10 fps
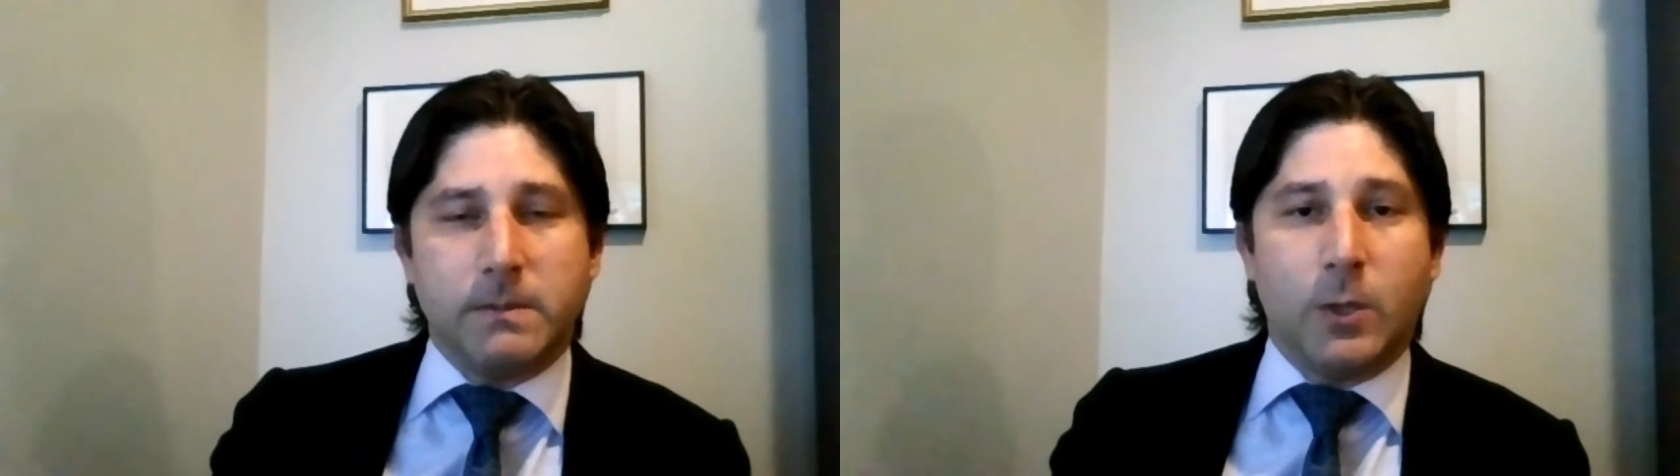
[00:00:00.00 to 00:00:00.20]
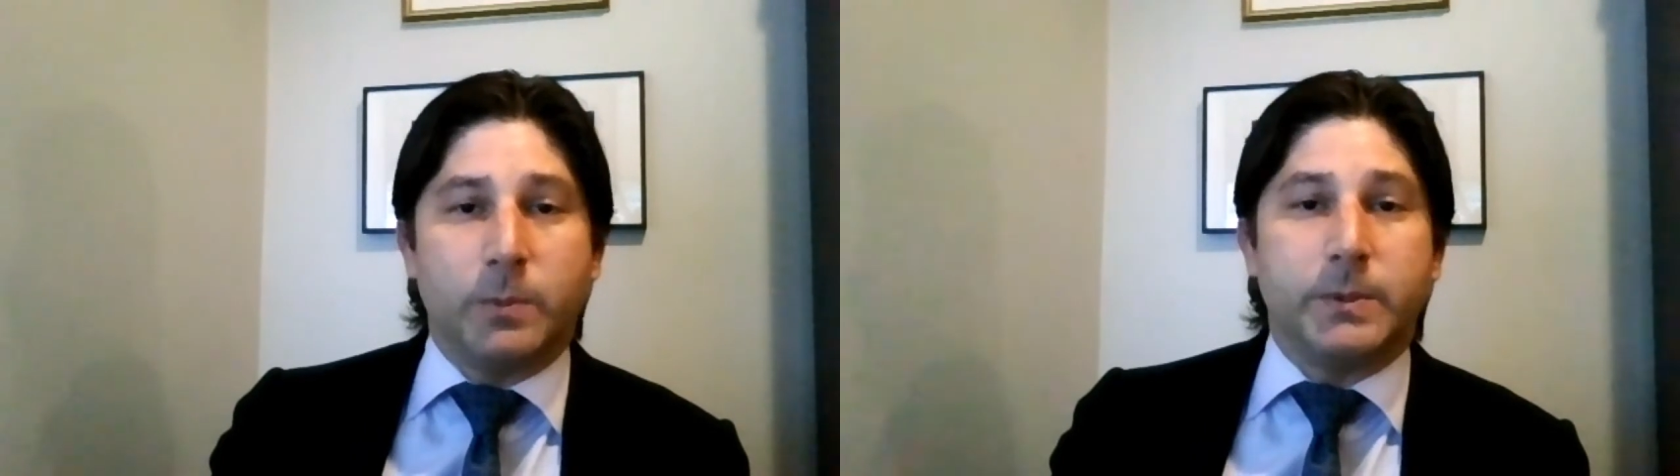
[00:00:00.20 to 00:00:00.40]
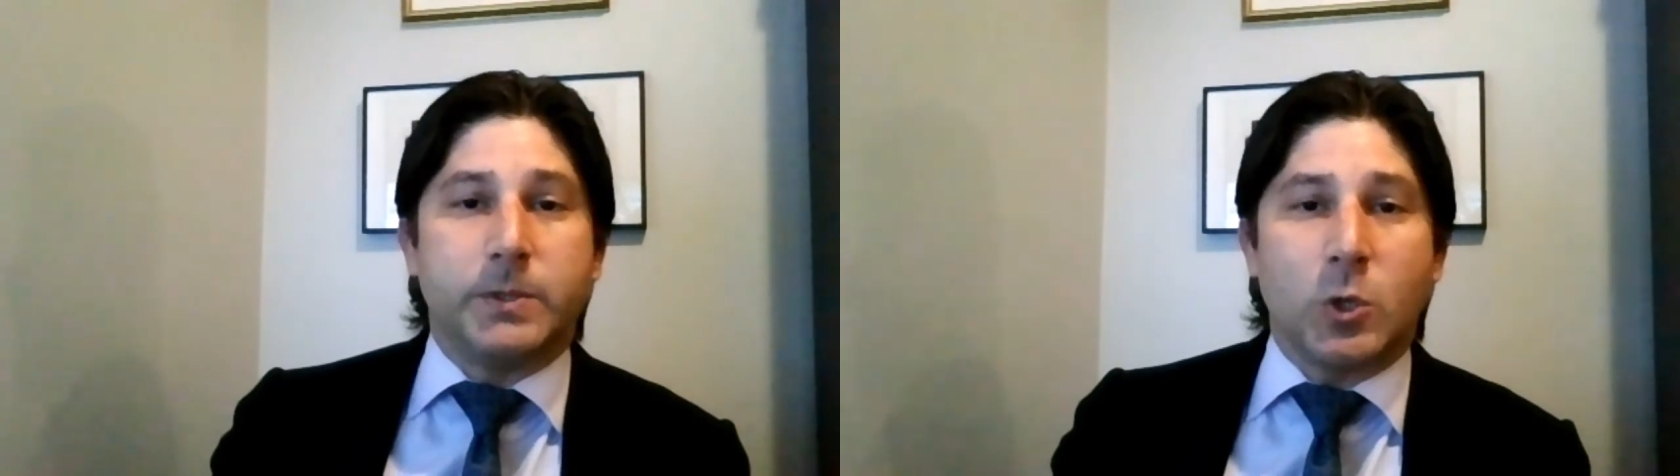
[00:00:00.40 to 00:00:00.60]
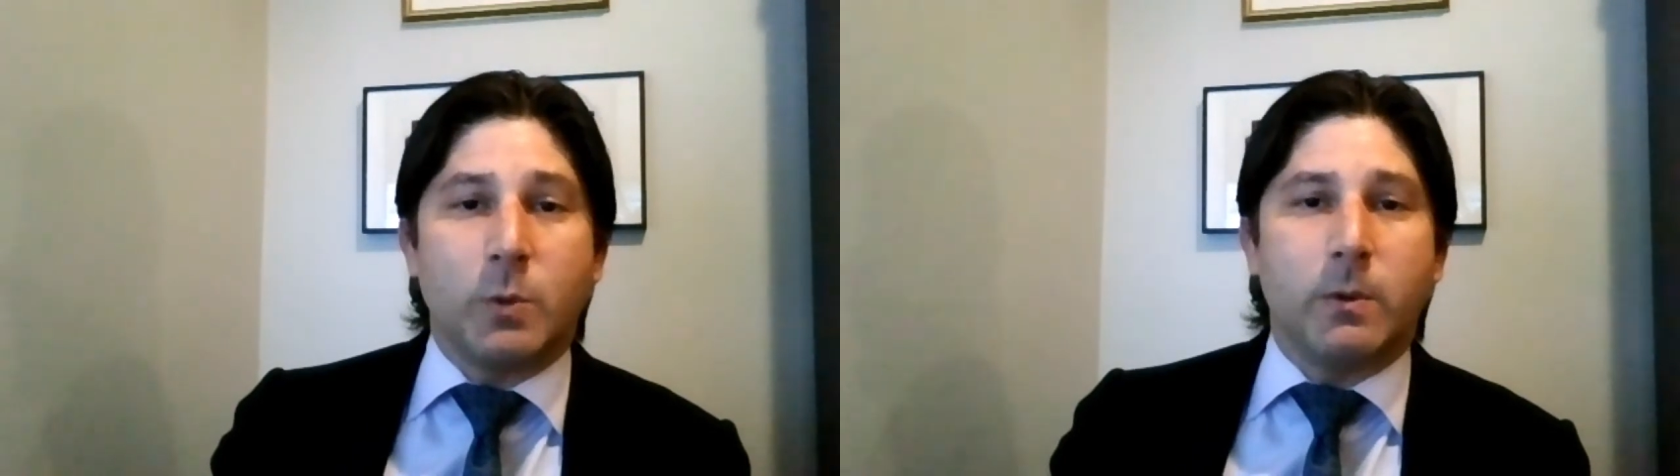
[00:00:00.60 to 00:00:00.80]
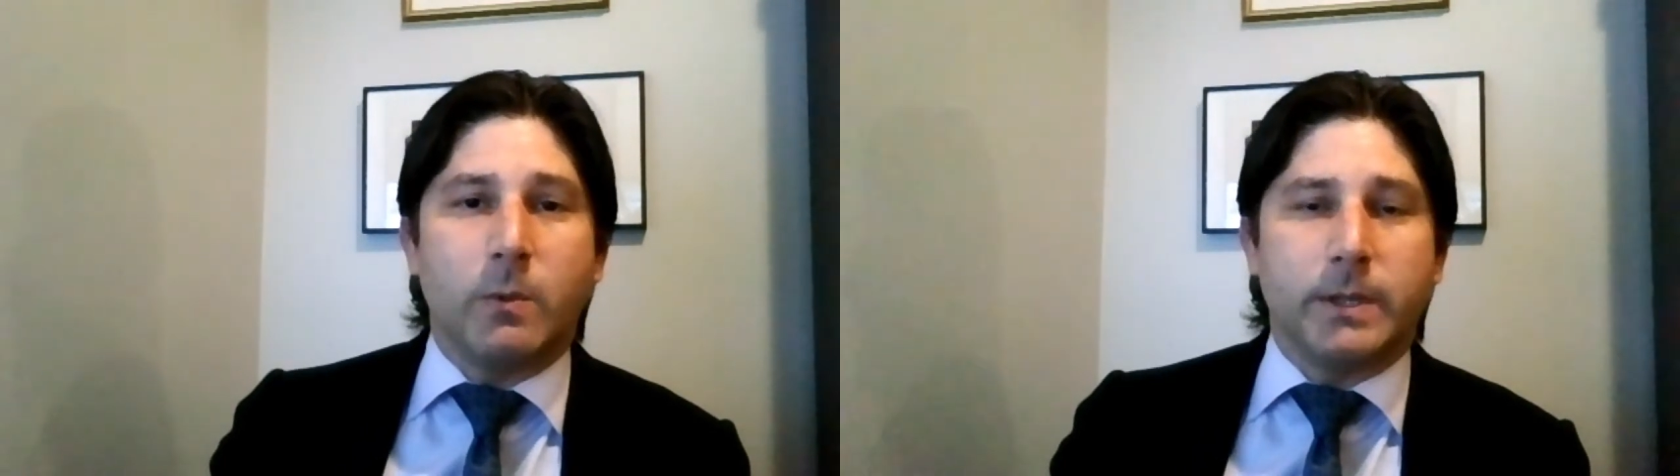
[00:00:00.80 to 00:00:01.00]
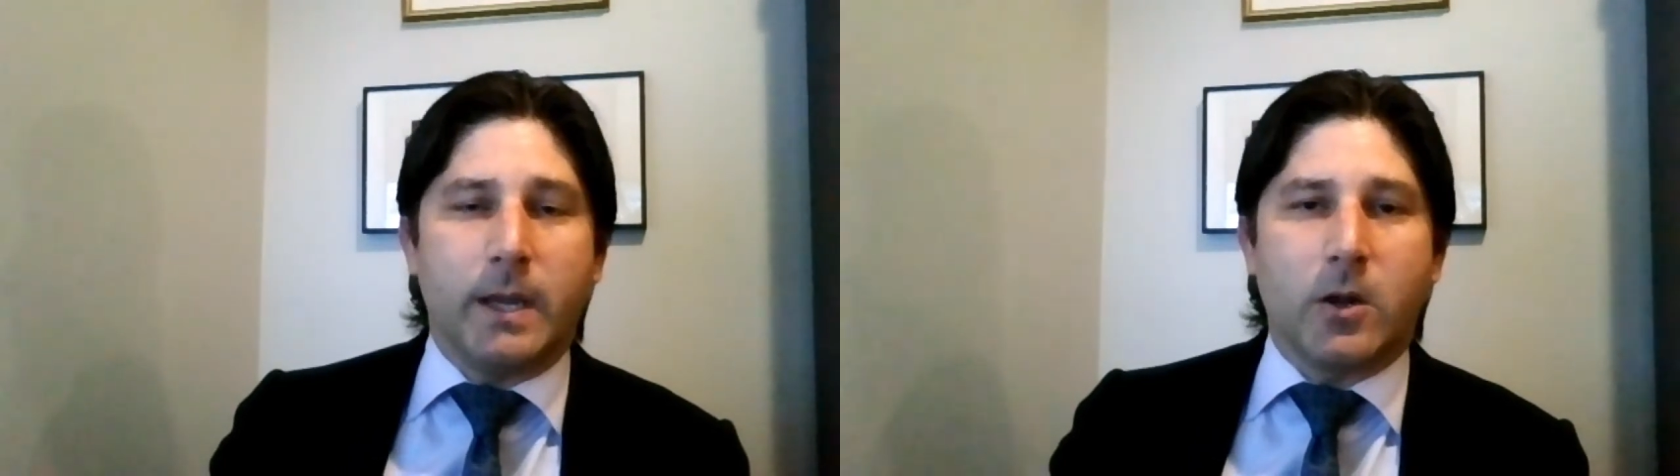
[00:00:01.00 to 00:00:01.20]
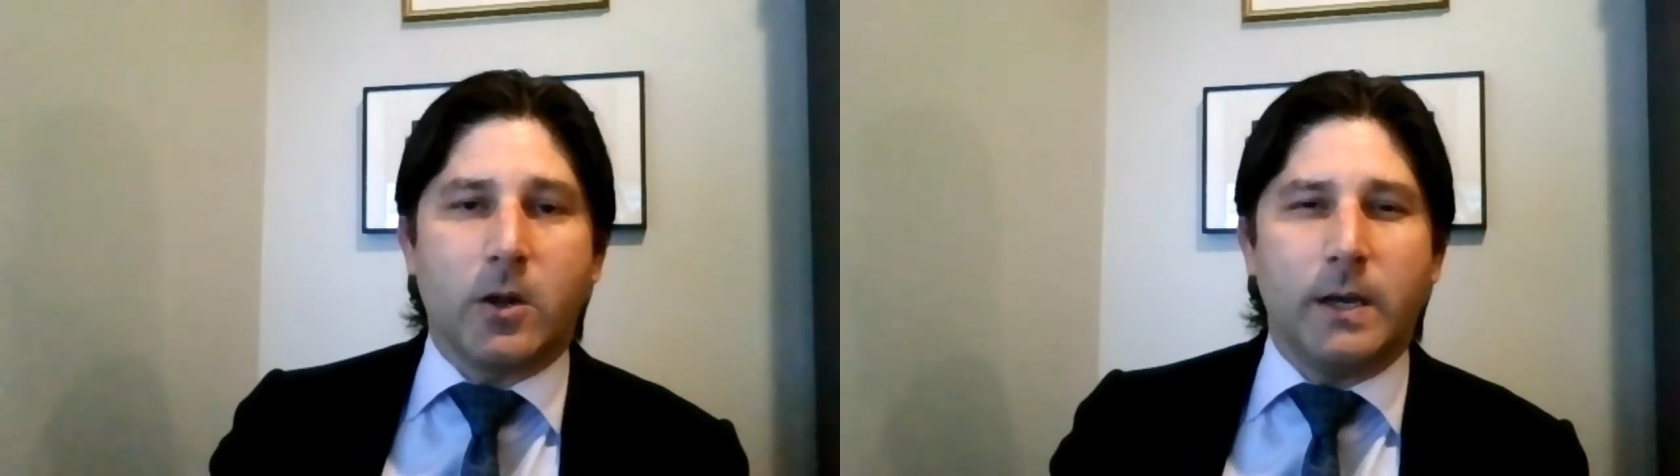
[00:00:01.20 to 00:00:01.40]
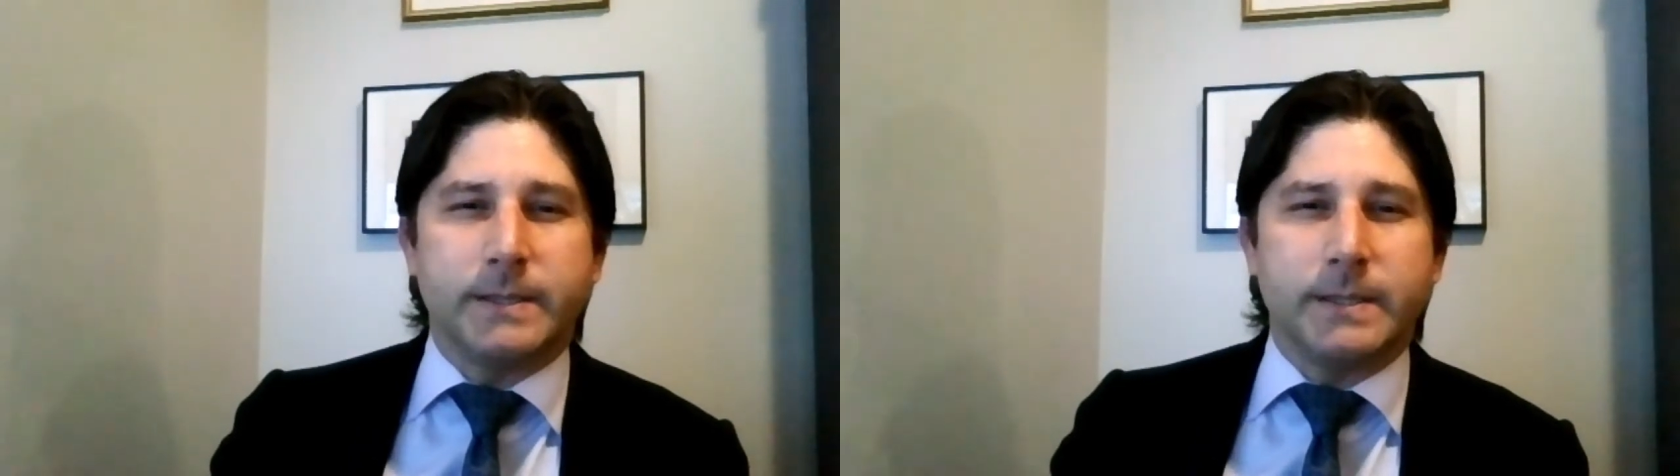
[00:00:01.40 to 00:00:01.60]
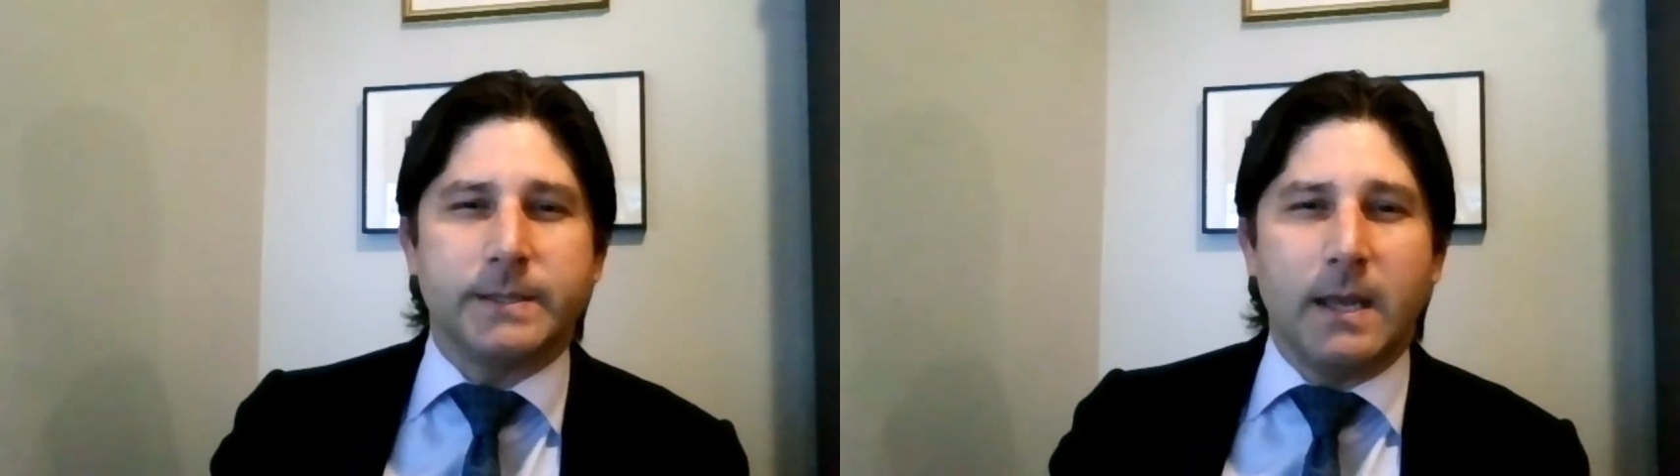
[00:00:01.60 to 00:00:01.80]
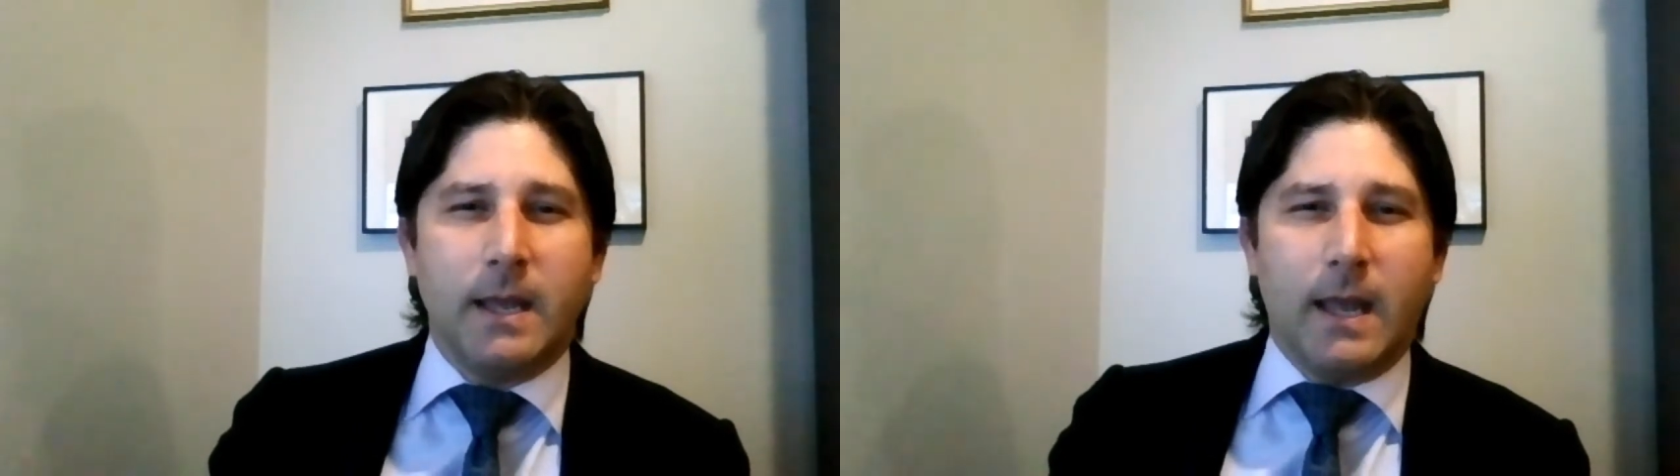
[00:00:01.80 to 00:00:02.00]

help determine what that cause is.